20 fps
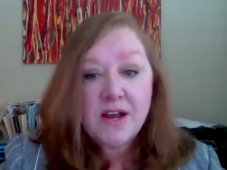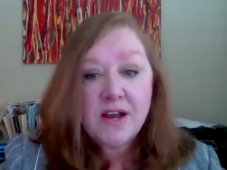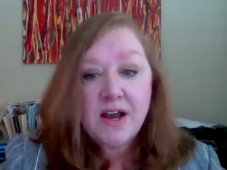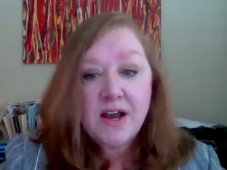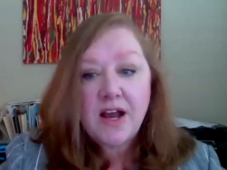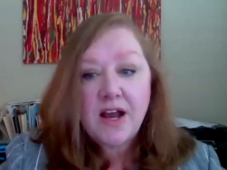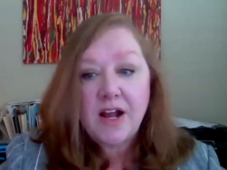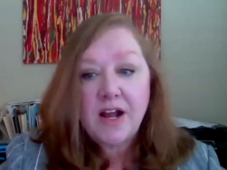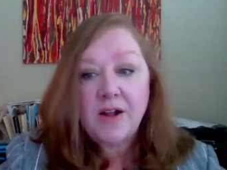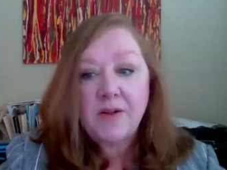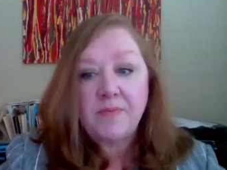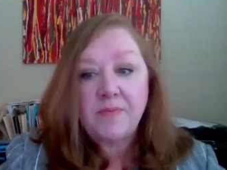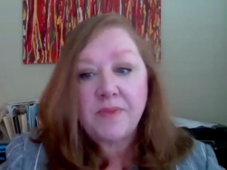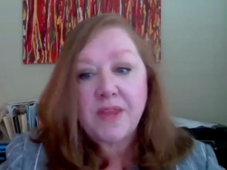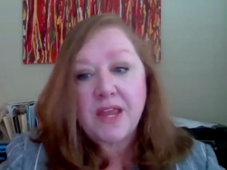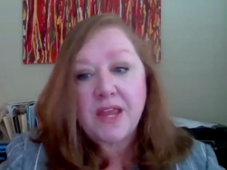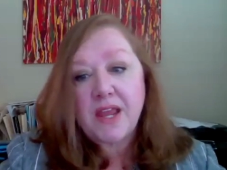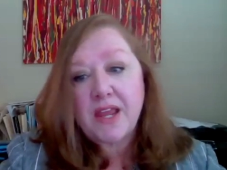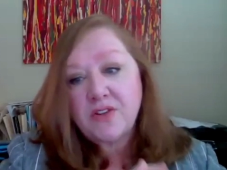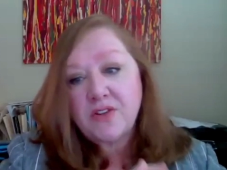And
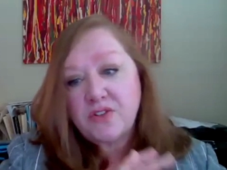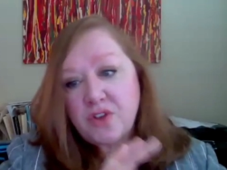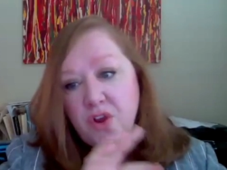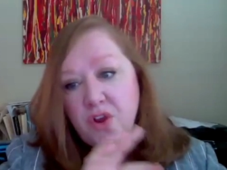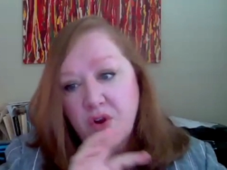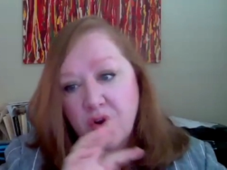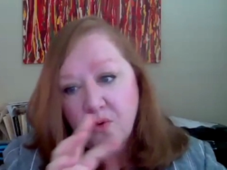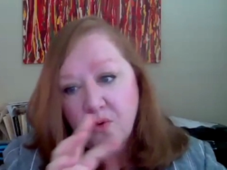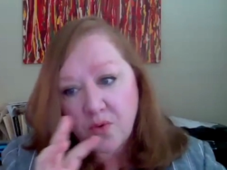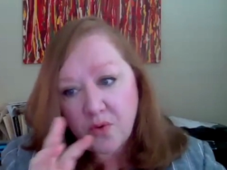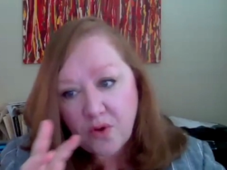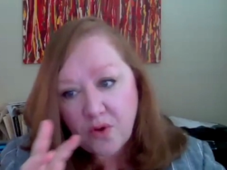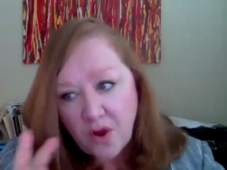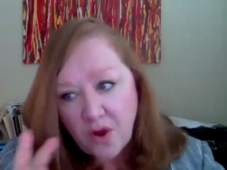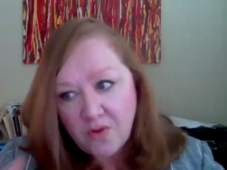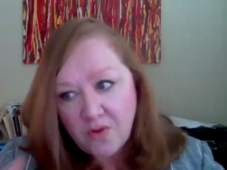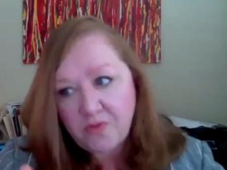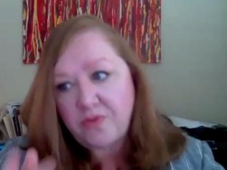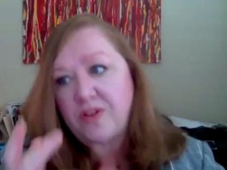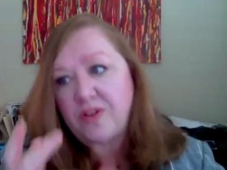so
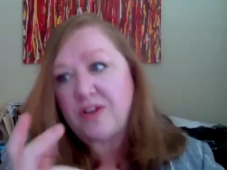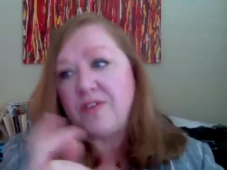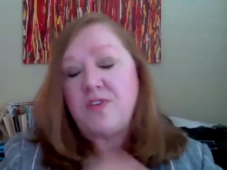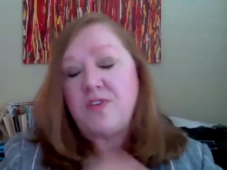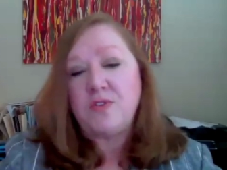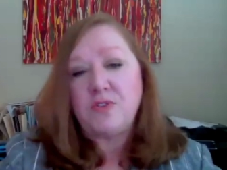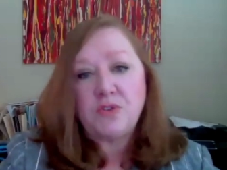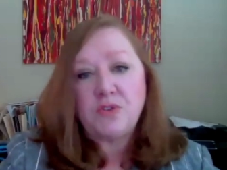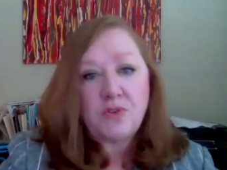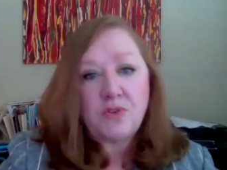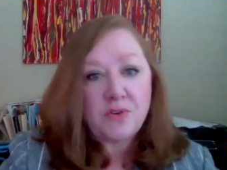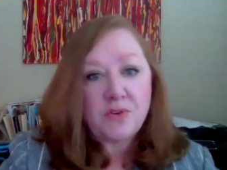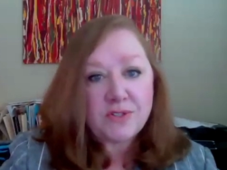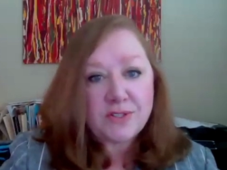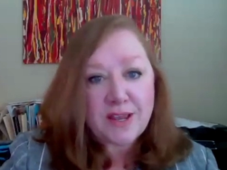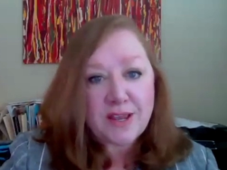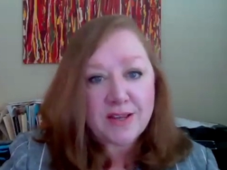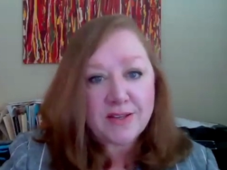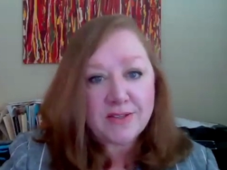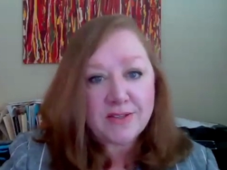hopefully if you do those
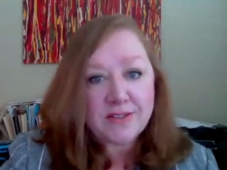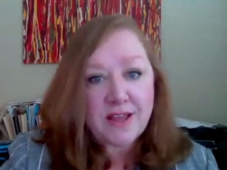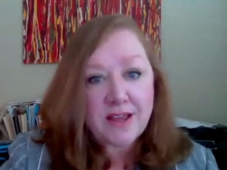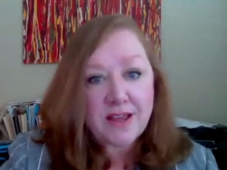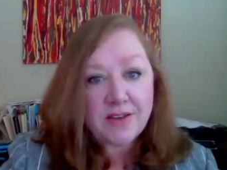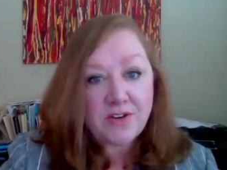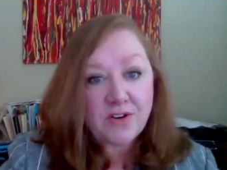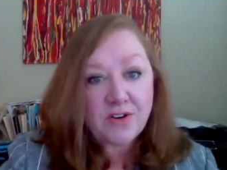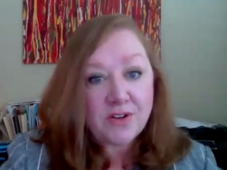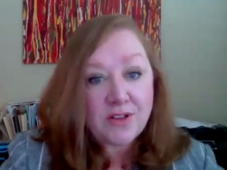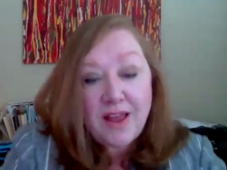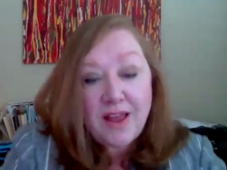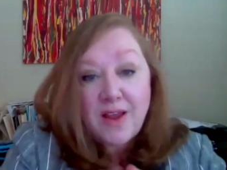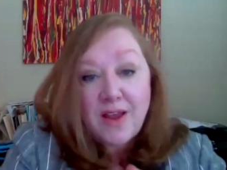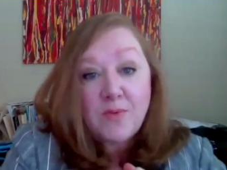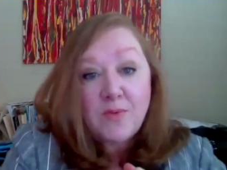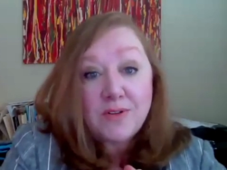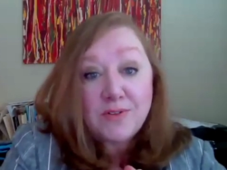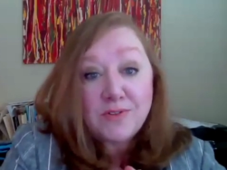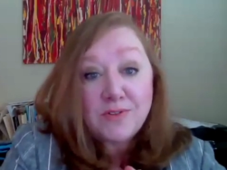things, then your
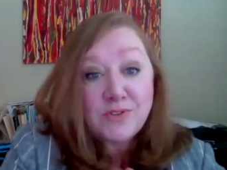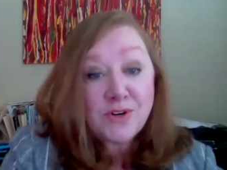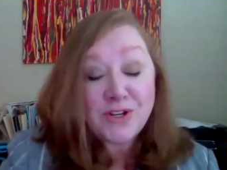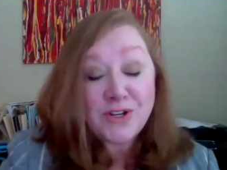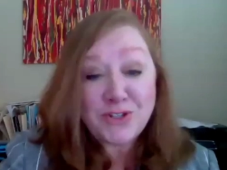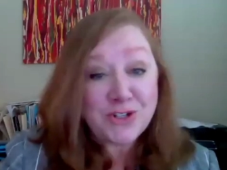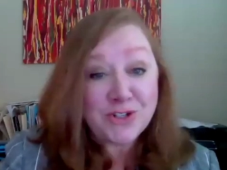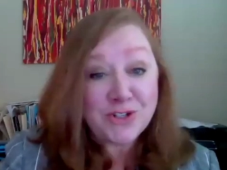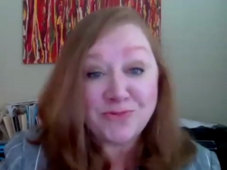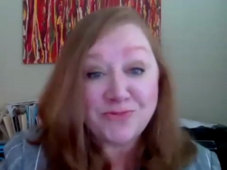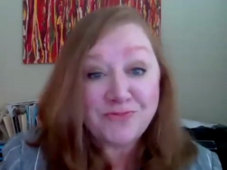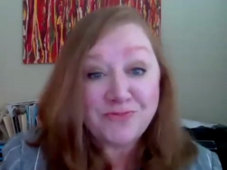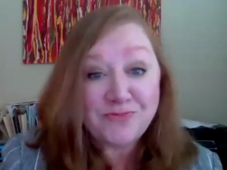client will trust you.